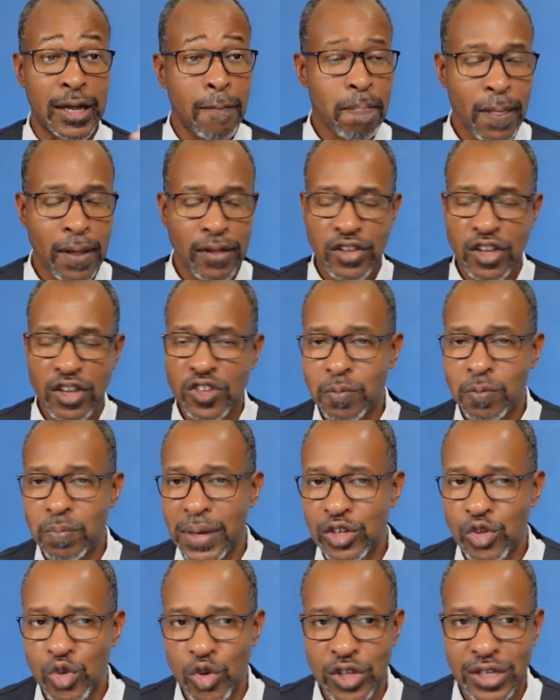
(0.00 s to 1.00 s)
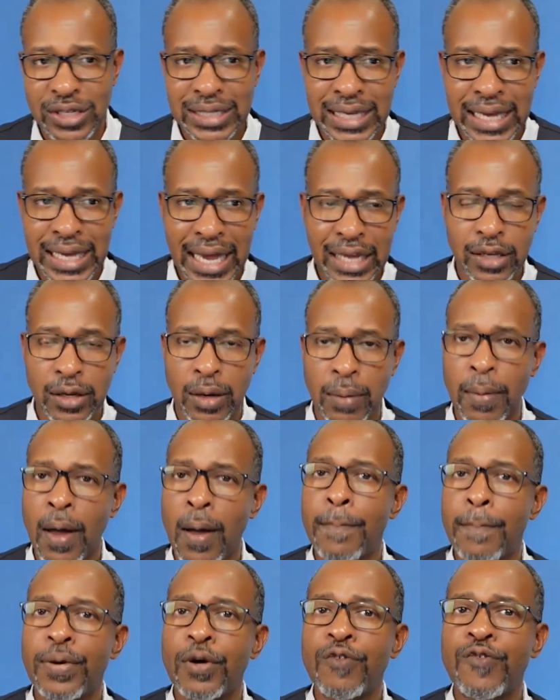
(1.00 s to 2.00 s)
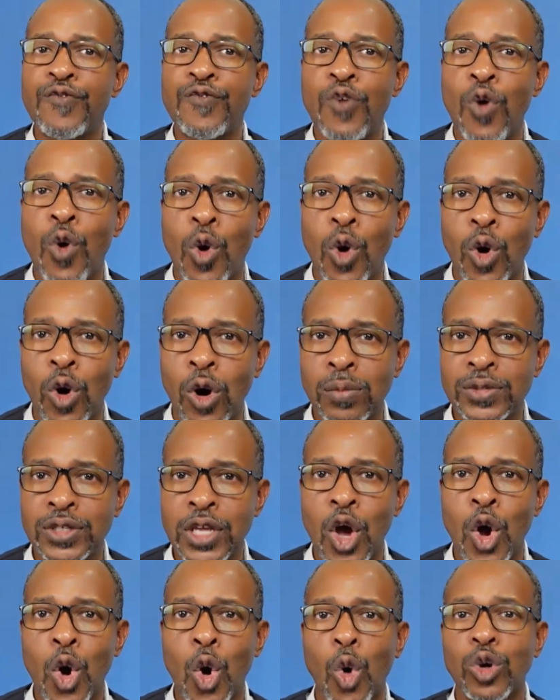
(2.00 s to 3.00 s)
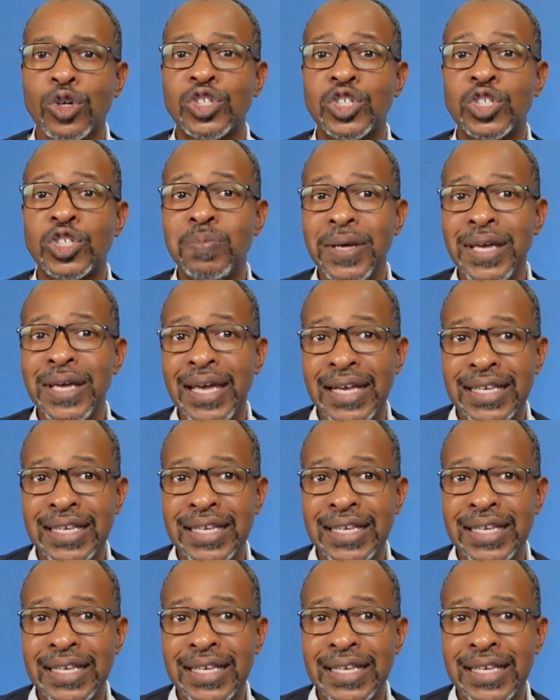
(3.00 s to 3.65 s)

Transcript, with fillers: this beast or this kingdom performs or speaks